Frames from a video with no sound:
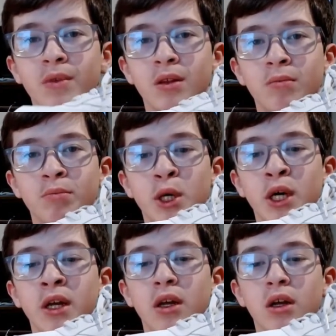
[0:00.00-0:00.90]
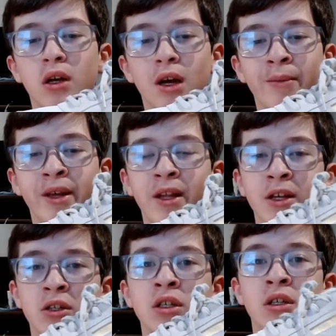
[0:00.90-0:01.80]
But I mean, that's
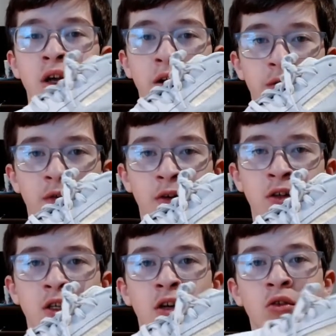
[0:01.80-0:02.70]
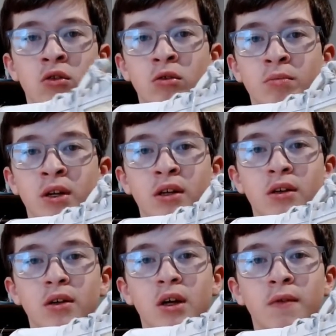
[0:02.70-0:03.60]
just like for in general. But
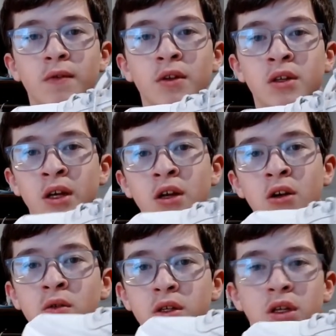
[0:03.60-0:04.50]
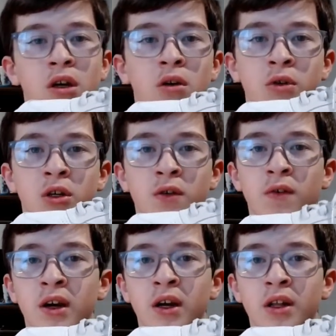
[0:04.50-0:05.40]
if it's like your only sneaker, which is
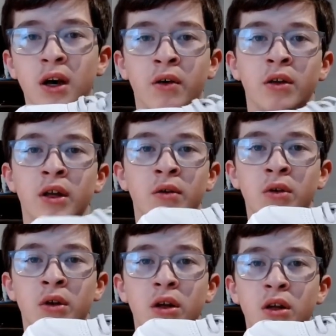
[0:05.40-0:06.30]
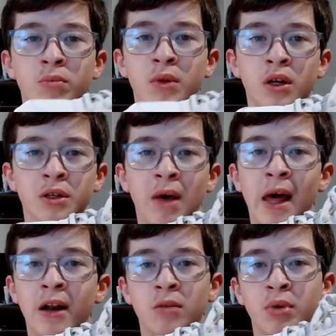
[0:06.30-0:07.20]
fine, it doesn't
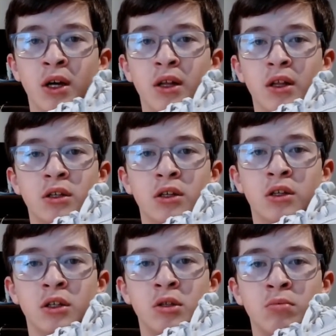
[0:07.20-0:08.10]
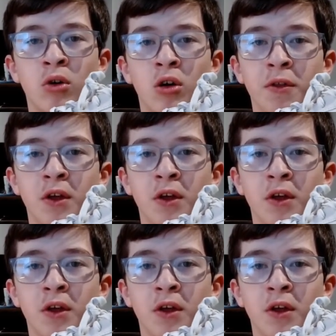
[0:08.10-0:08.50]
matter. But that's just a small thing